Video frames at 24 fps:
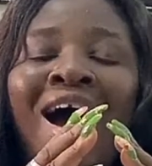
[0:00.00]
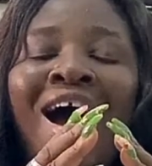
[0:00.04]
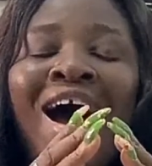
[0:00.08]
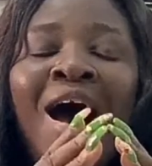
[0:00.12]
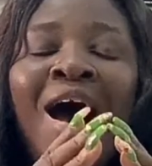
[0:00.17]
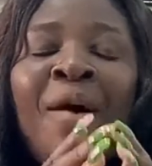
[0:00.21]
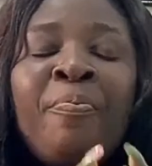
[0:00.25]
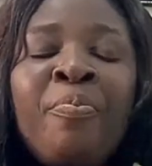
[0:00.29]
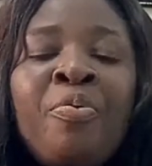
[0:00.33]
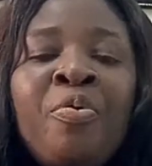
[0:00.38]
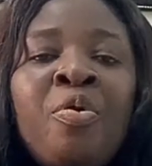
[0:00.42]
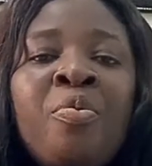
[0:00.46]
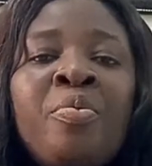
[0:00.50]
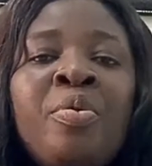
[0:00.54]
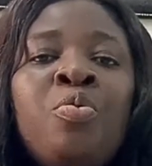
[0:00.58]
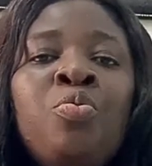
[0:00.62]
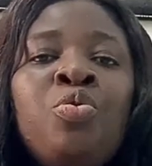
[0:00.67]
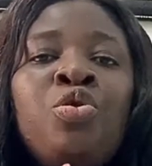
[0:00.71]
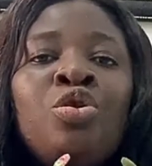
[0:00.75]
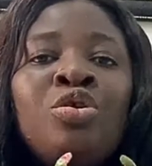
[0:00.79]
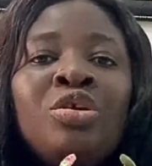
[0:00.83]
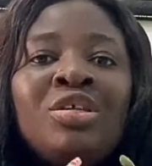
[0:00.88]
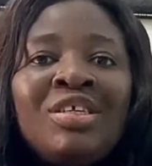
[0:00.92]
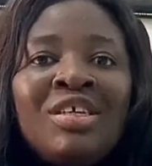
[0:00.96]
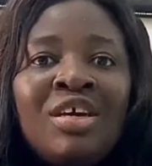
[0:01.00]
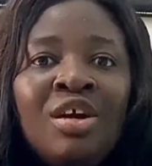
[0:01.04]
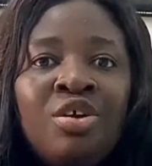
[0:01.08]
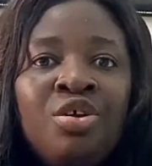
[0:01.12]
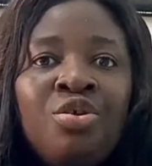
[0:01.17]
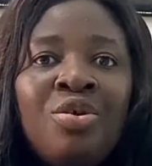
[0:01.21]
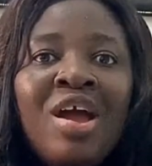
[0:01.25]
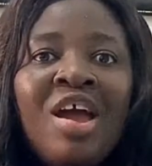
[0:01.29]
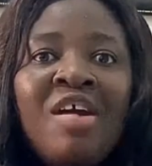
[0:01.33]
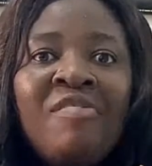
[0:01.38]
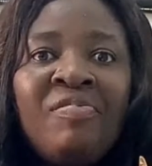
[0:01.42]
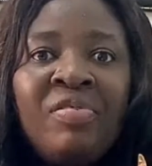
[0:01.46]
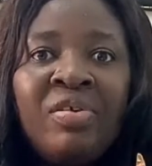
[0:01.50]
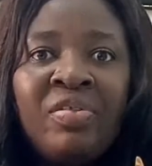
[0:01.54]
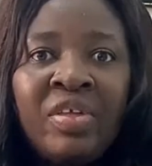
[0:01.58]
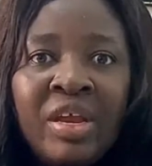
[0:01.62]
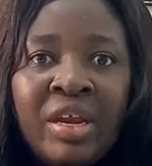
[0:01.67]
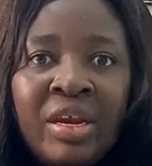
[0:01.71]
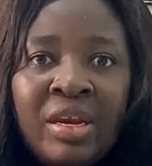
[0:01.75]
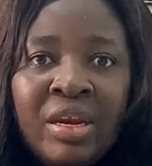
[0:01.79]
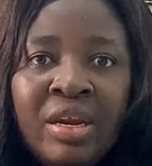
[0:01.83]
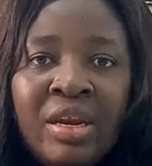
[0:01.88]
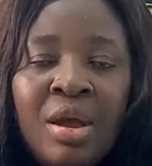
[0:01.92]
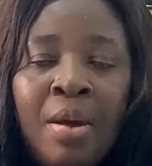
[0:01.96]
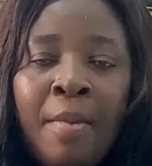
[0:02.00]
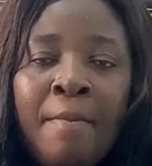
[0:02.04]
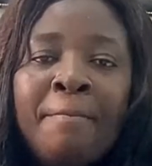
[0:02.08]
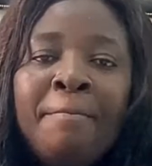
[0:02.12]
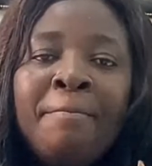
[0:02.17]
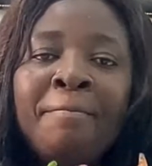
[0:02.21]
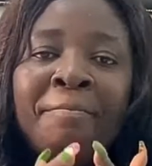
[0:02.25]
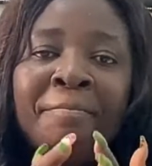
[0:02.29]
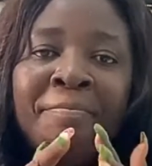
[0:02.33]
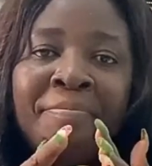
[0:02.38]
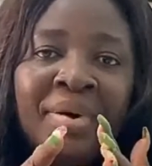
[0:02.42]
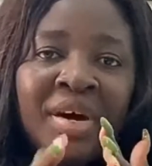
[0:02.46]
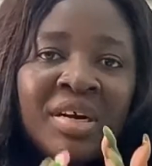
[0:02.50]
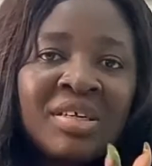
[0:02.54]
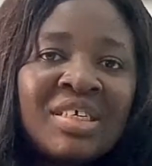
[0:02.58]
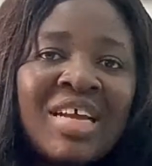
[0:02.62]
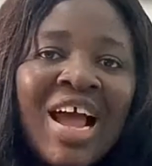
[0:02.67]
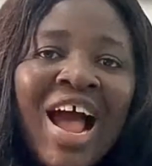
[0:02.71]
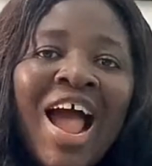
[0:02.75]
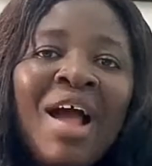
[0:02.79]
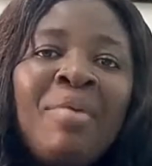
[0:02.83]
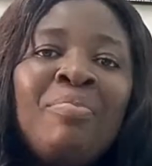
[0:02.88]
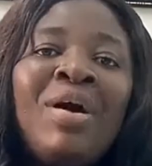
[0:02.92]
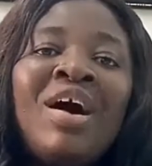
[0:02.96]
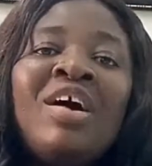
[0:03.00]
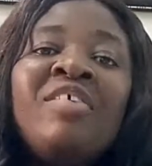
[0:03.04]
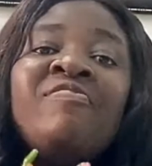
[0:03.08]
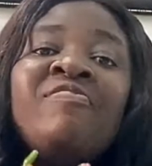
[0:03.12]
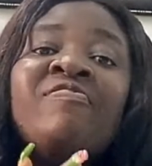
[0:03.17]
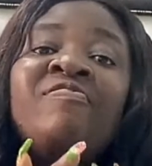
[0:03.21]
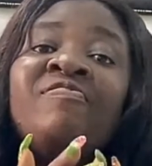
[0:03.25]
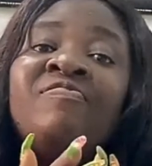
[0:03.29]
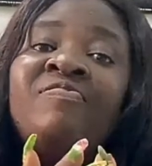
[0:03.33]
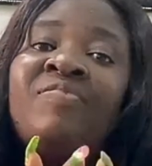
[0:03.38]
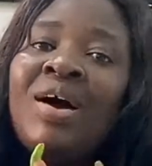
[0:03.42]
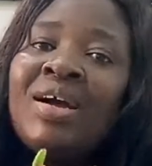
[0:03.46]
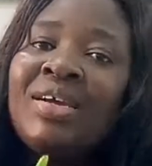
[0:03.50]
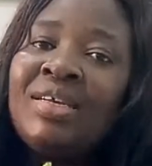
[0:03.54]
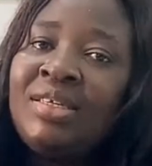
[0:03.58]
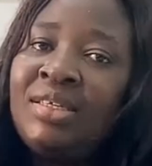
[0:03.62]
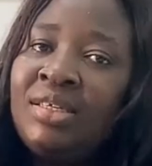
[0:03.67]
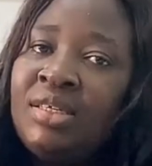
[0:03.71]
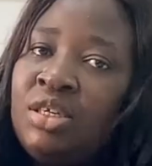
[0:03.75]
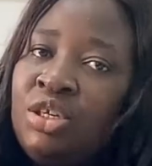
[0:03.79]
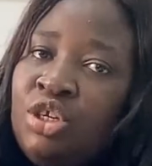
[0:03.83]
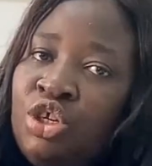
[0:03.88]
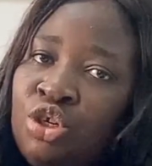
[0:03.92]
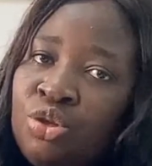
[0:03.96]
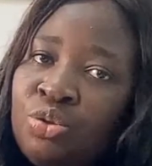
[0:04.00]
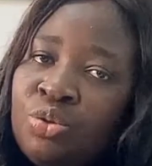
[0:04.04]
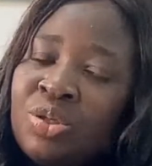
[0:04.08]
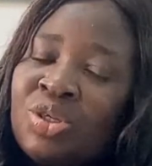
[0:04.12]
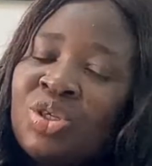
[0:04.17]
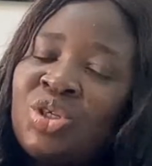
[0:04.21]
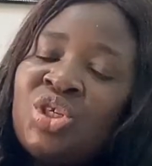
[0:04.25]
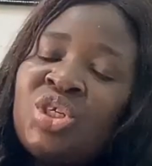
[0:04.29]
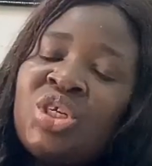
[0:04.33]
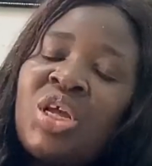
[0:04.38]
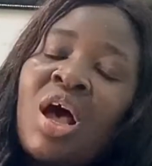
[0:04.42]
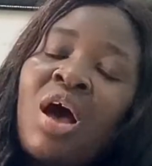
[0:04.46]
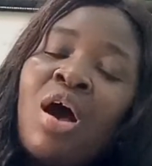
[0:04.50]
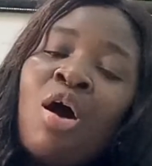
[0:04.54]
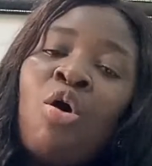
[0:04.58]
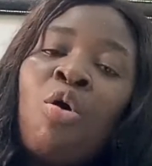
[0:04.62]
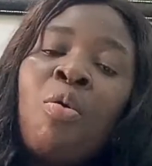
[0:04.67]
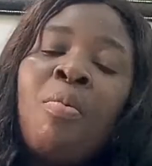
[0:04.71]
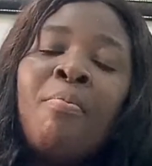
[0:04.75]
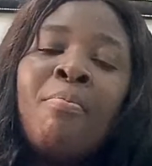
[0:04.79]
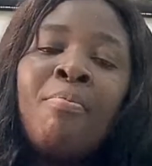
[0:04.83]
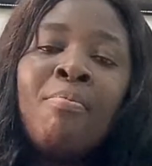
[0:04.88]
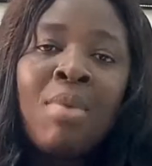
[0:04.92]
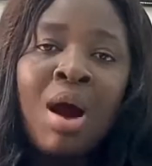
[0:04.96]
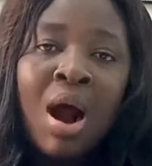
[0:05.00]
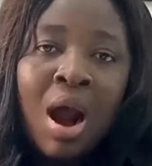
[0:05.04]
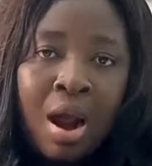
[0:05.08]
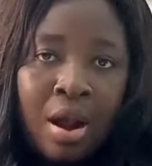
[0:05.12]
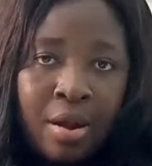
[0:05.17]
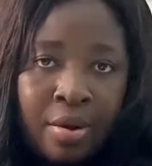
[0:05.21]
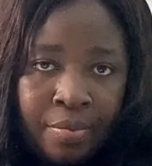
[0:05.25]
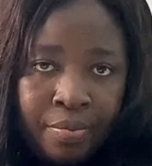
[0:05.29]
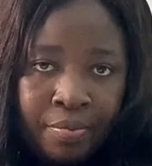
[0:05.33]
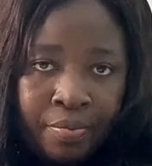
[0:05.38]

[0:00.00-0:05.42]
I probably will not tell you everything, but I'm advising you, sir or ma'am,